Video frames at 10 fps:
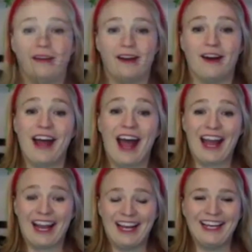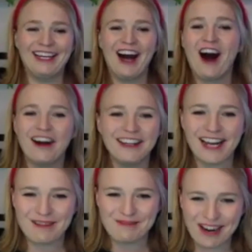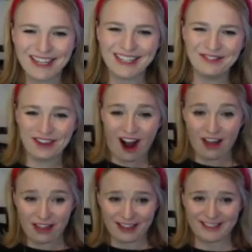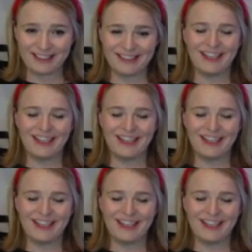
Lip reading: Okay, Holiday Marketing for Authors.